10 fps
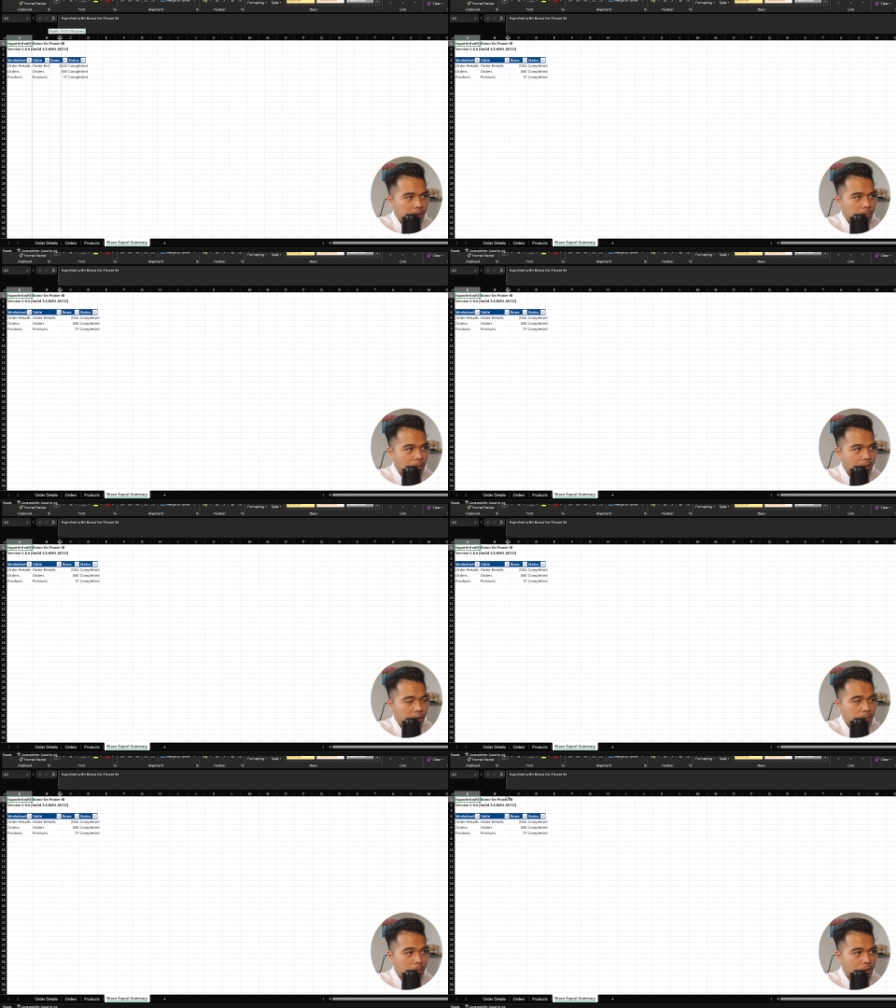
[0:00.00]
were
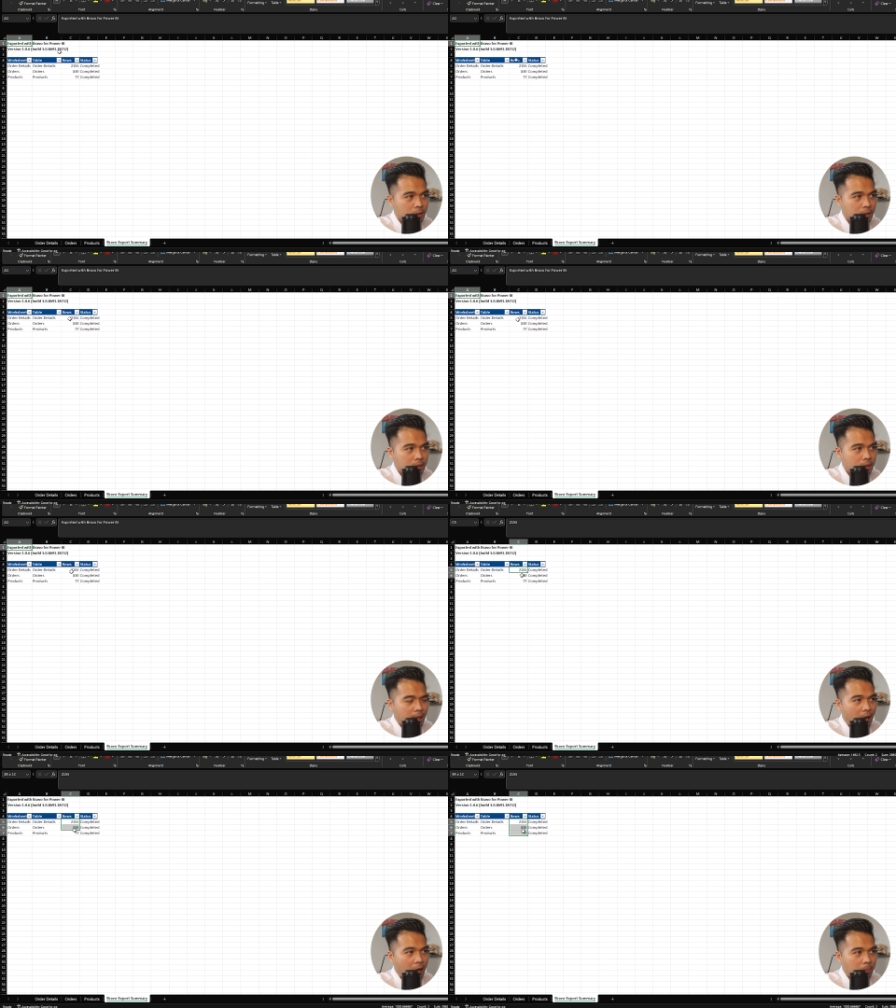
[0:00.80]
exported,
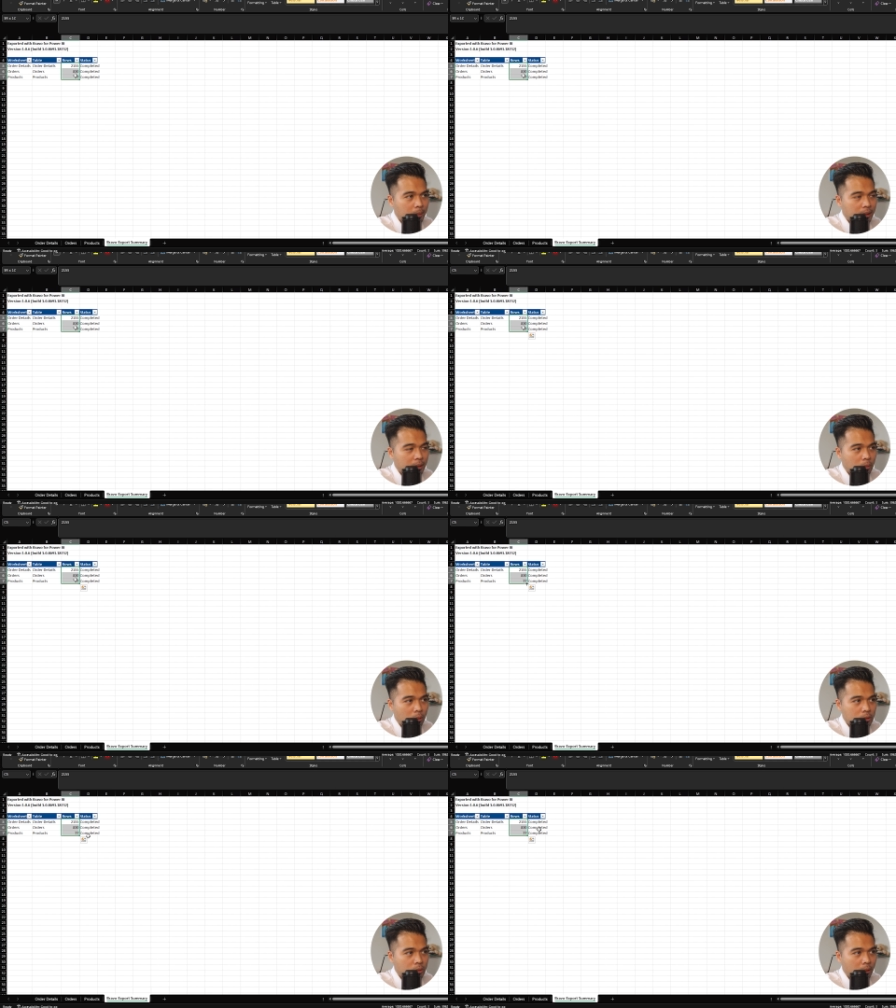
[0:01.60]
how many
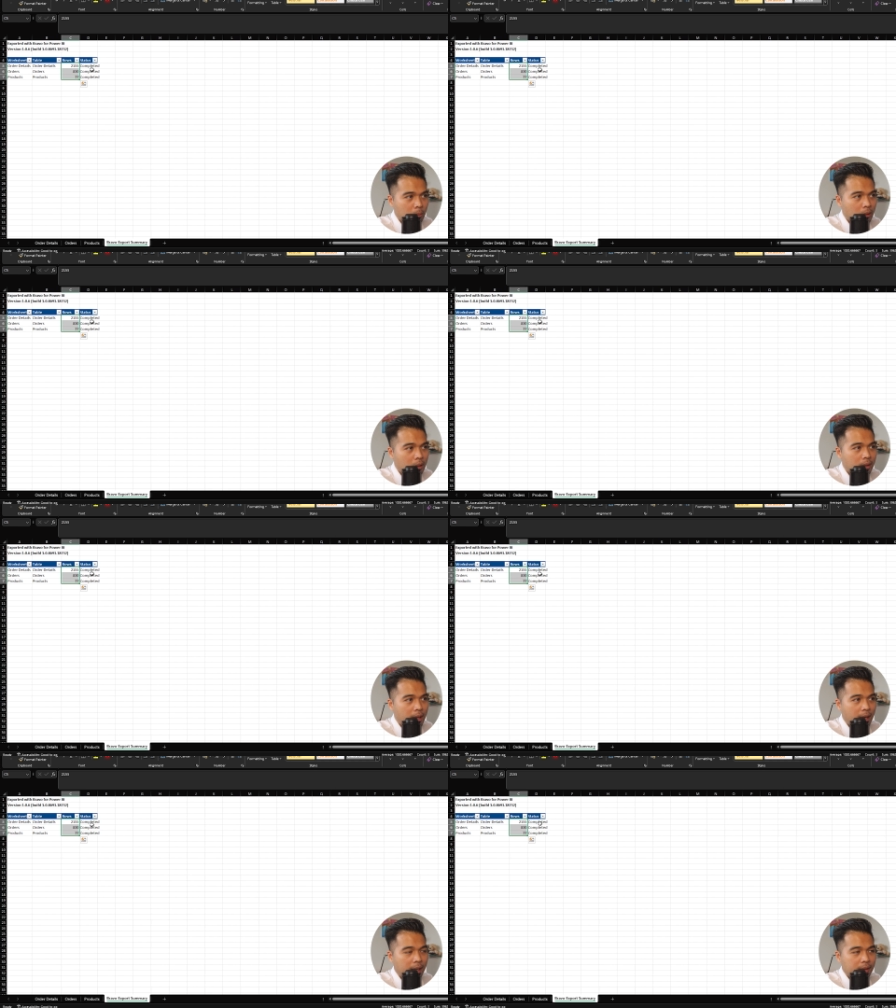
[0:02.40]
rows there were,
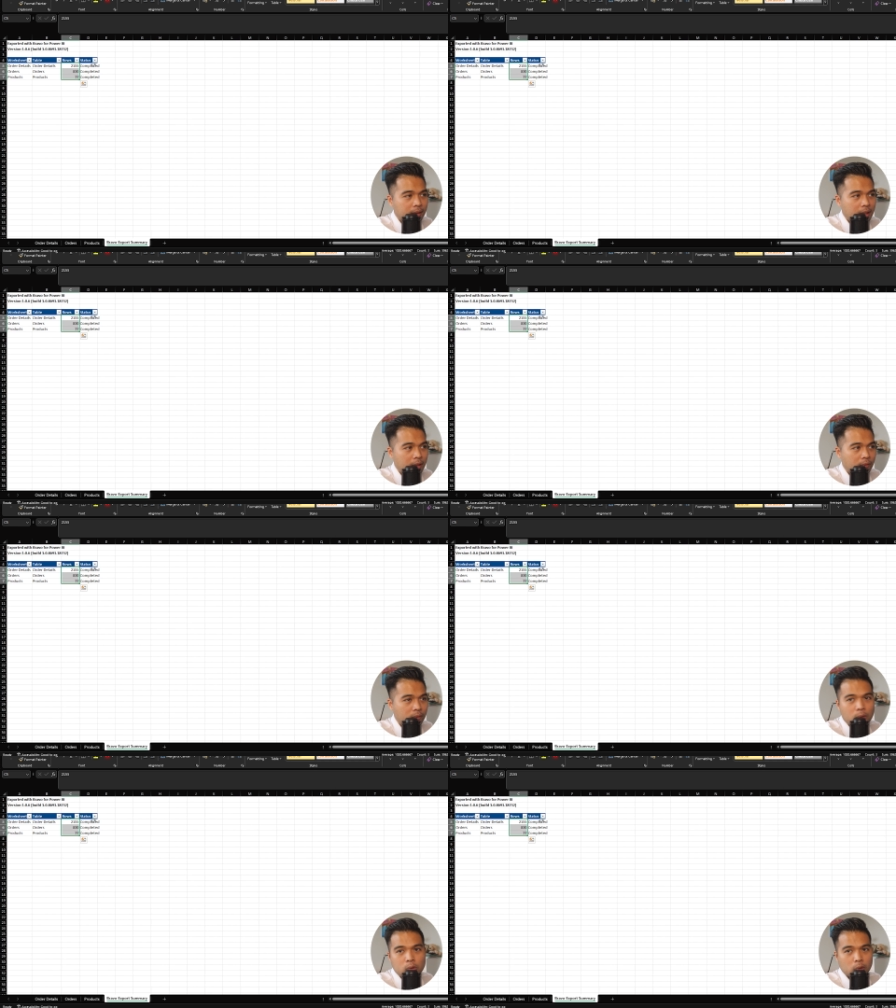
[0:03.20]
and if
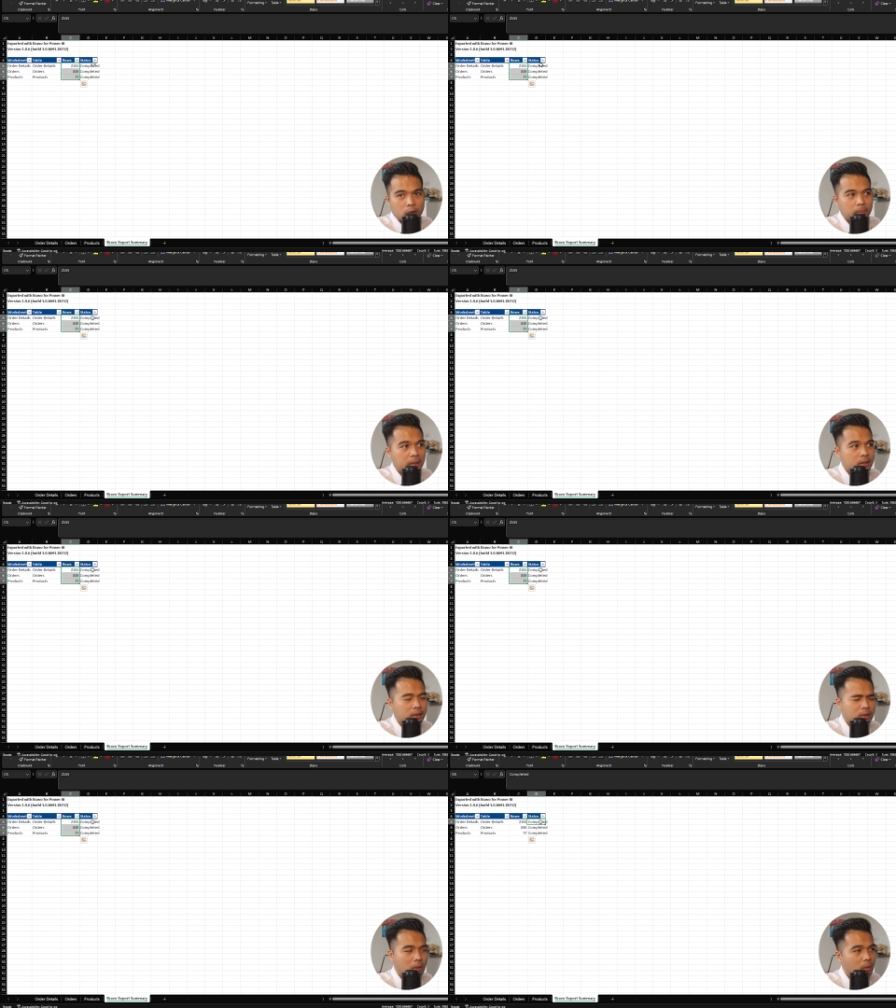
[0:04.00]
those were
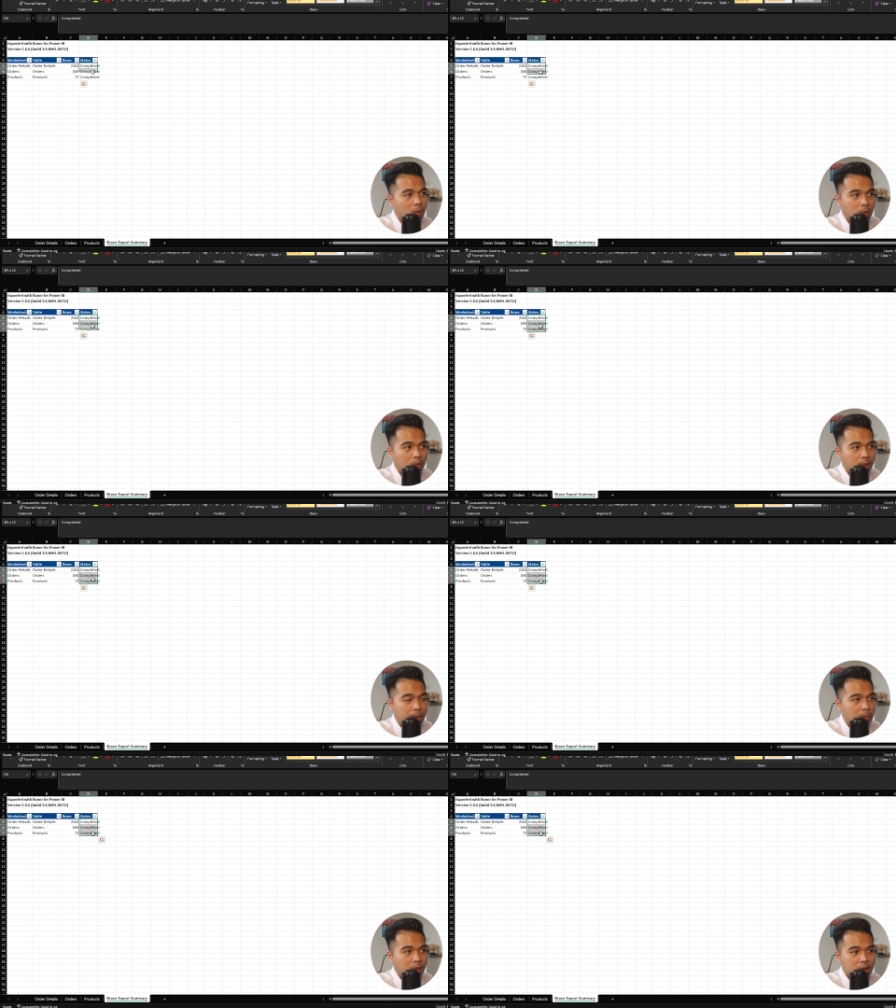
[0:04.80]
completed. So all
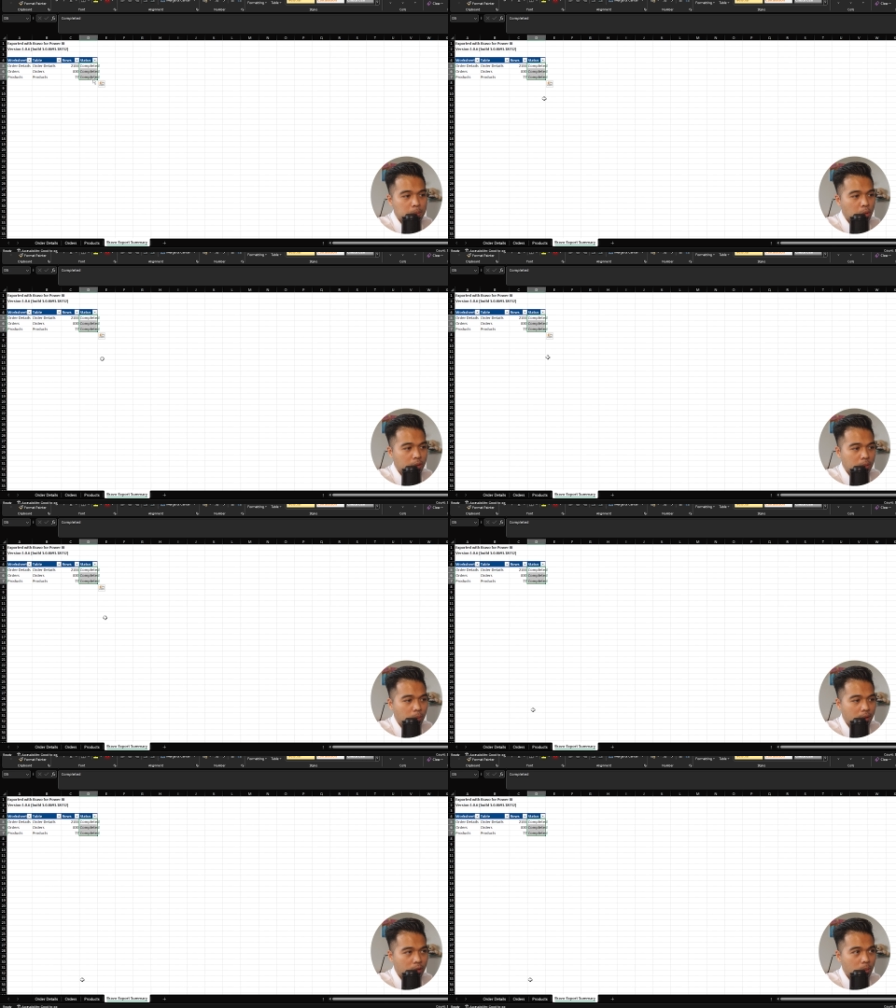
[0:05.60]
three were exported
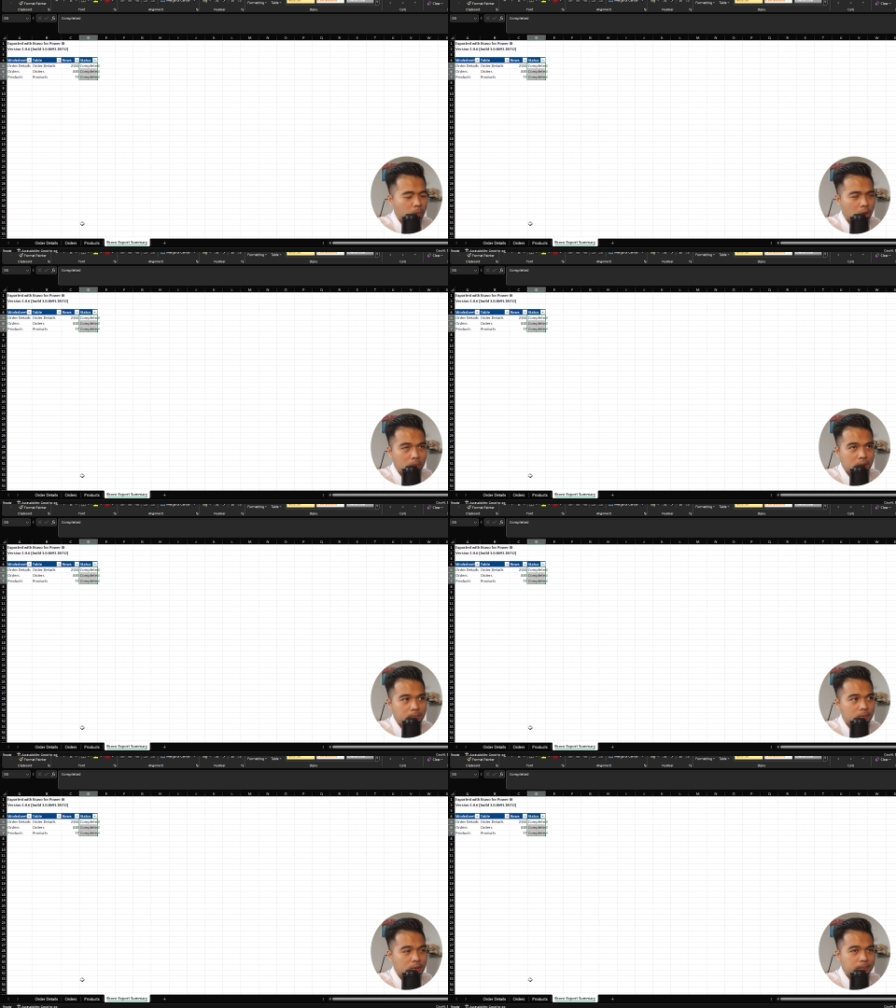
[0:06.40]
with no
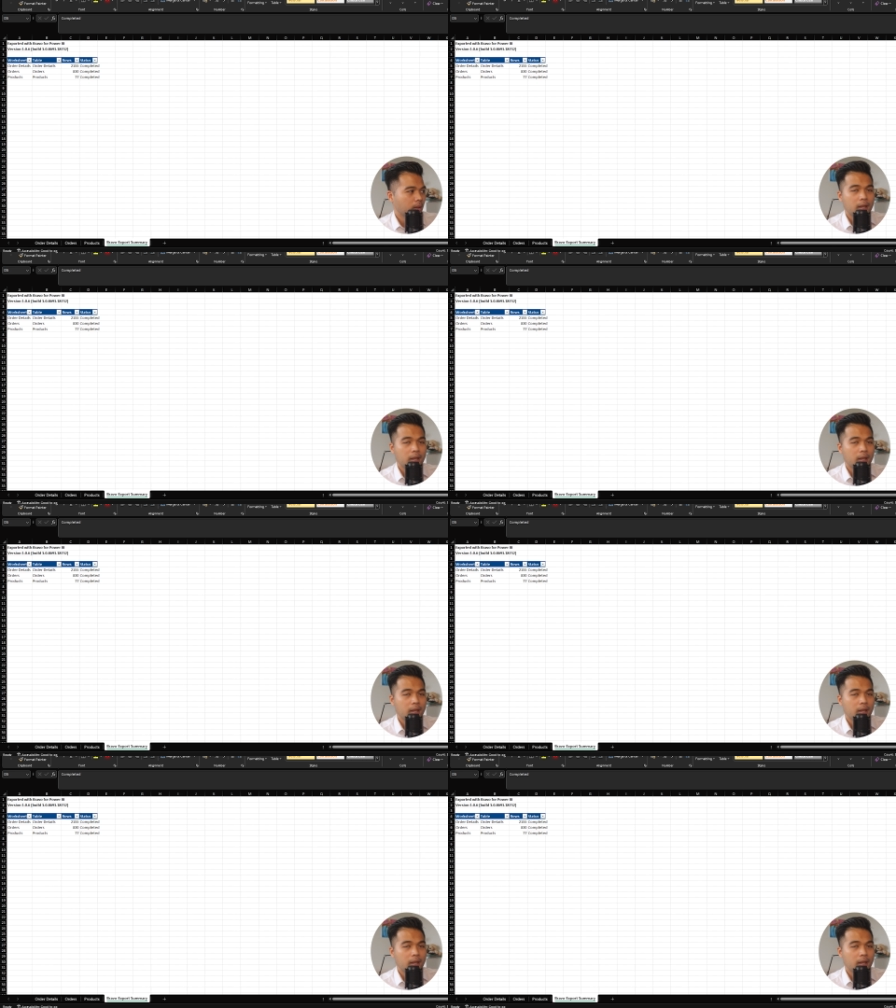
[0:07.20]
problems.